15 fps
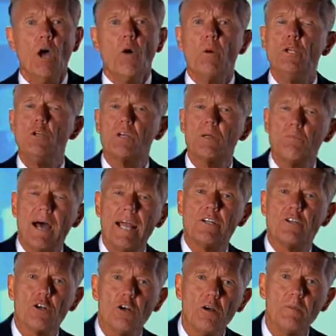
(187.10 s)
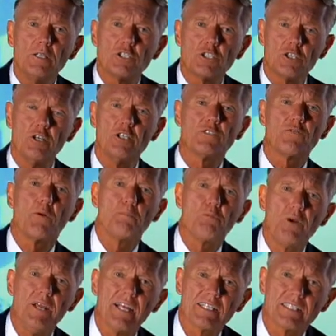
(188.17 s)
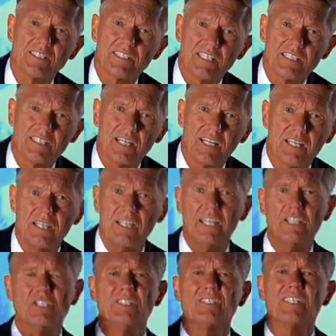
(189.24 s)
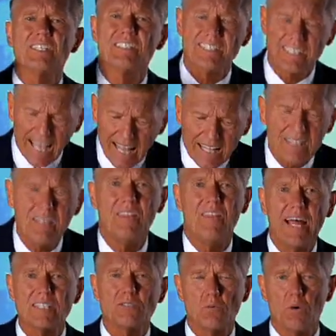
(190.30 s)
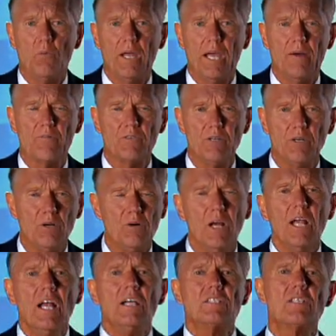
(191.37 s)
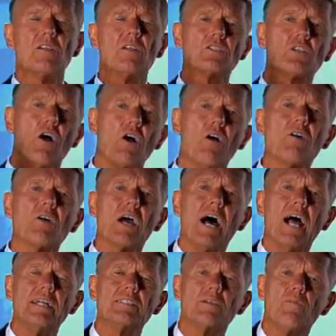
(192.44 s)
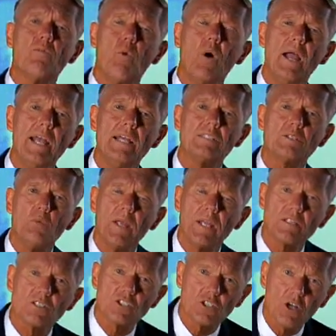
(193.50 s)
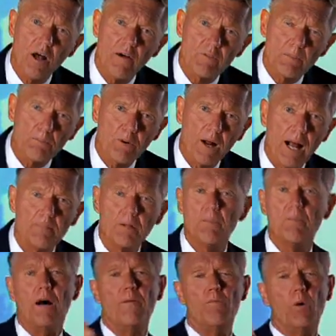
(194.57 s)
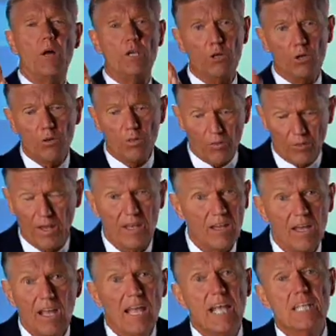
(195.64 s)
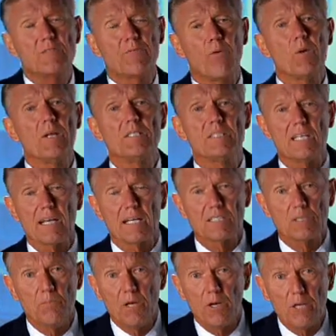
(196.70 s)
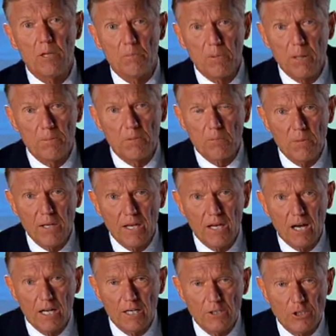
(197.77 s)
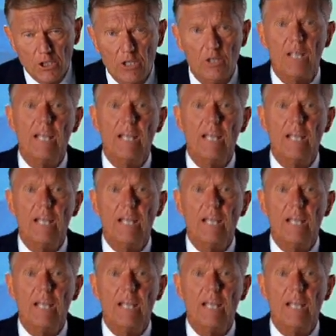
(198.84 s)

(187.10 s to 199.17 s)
When you can buy term insurance for pre-existing conditions, exactly, that's what we have to do. So there's all kinds of ways we can solve the problem of what you think is 46 million people being uninsured.